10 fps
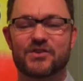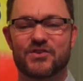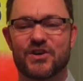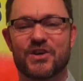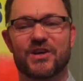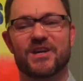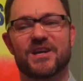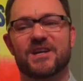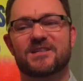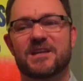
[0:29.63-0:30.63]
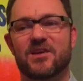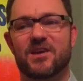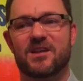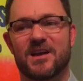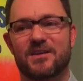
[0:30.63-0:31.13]
Sure. Darin
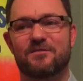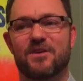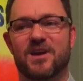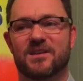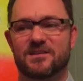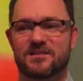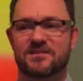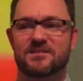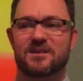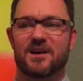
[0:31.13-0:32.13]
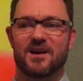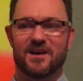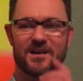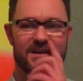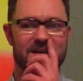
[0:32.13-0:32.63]
Klein and Friends
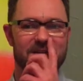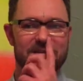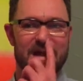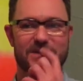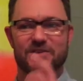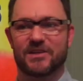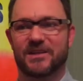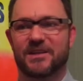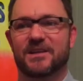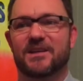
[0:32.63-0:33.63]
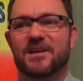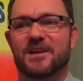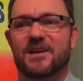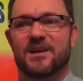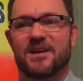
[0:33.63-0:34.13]
uh, is actually
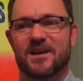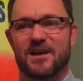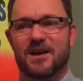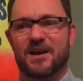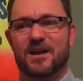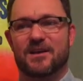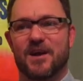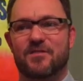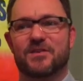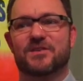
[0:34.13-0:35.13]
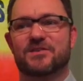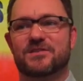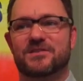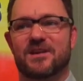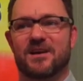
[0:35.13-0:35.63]

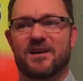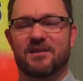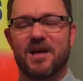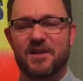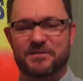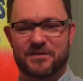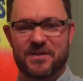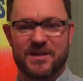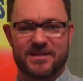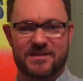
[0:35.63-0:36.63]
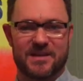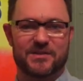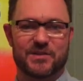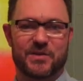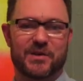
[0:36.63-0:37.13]
covers uh, a lot of different things that I
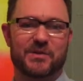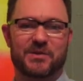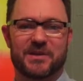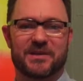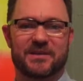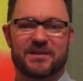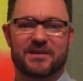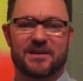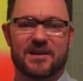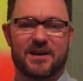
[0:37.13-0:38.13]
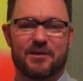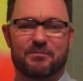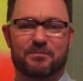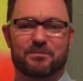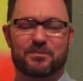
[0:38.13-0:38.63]
do, including
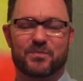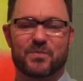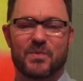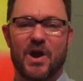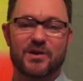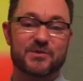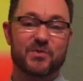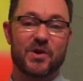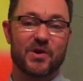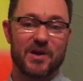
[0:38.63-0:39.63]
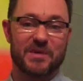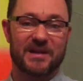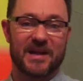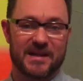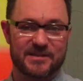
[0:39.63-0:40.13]
um, arts
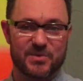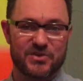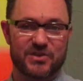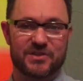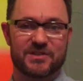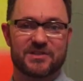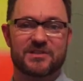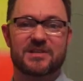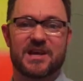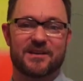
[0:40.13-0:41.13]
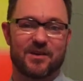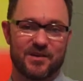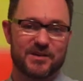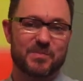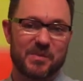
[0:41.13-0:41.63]
programming, exhibitions, and
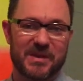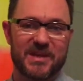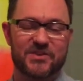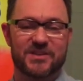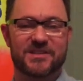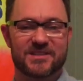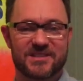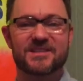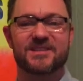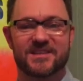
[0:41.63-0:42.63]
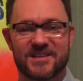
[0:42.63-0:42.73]
artist publications.